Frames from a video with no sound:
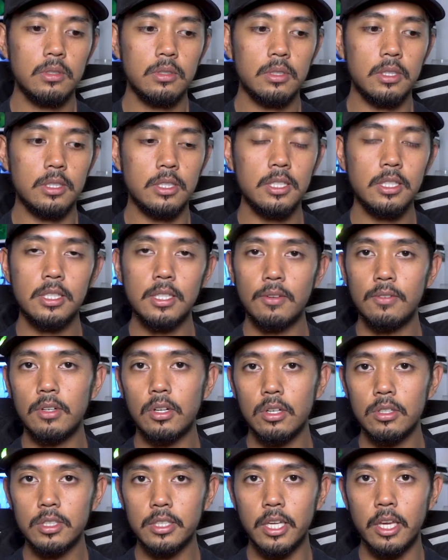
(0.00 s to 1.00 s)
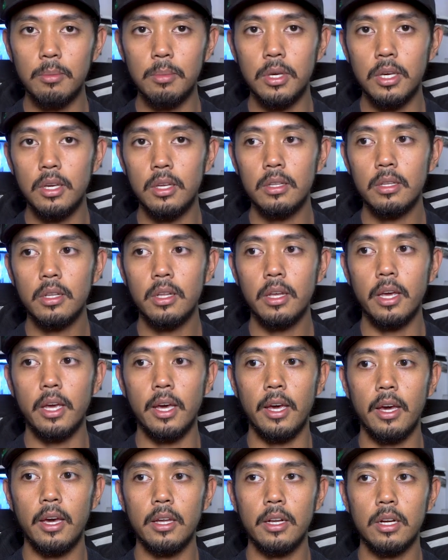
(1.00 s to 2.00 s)
The C7Rs came in,
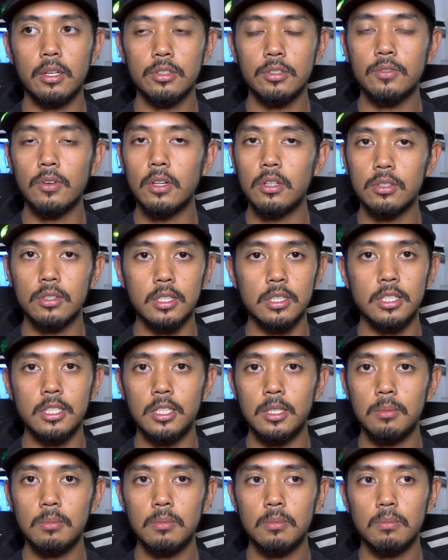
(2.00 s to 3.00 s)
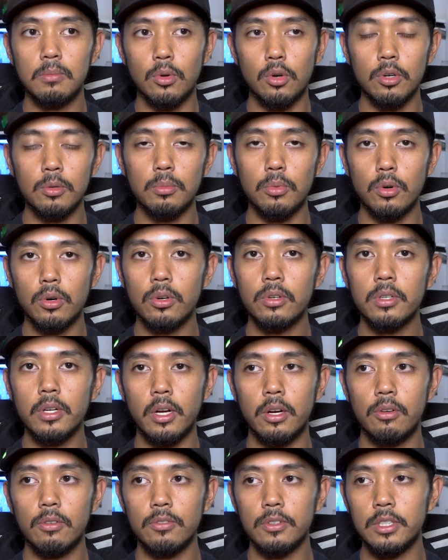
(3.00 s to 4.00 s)
and I was following the team more and more
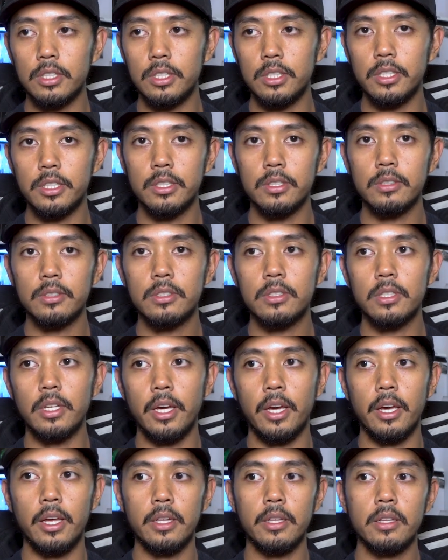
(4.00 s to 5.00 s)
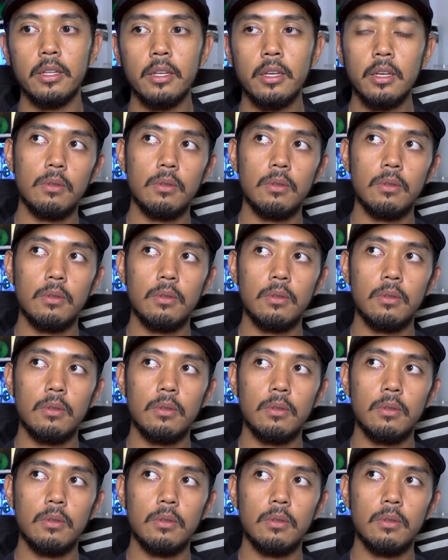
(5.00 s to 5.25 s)
over the years, and